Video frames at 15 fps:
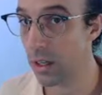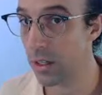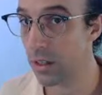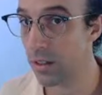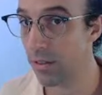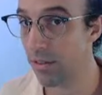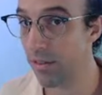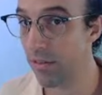
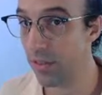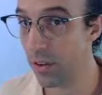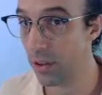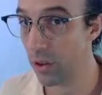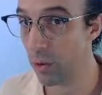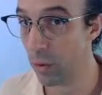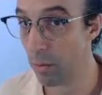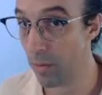fill
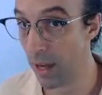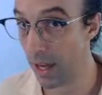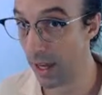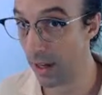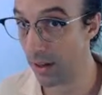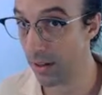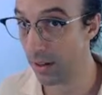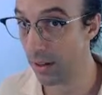with
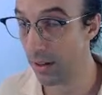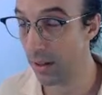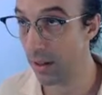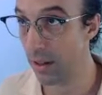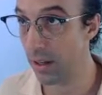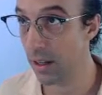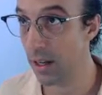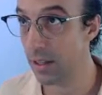paint.
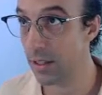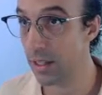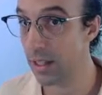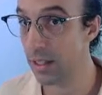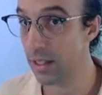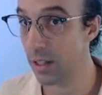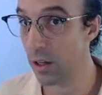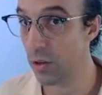It's easy
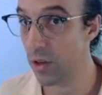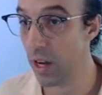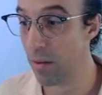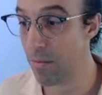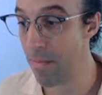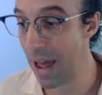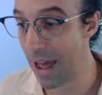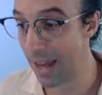to create
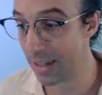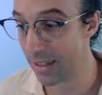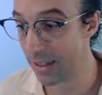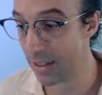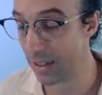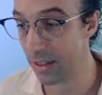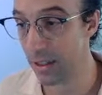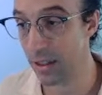
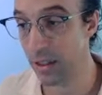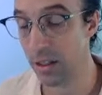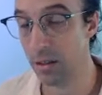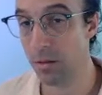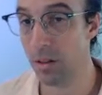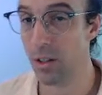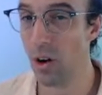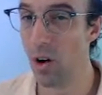masks.
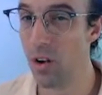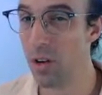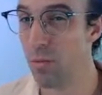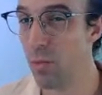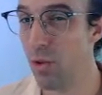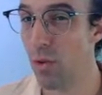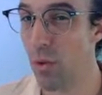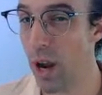It's hard to
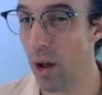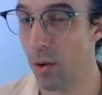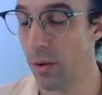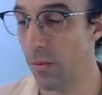move around.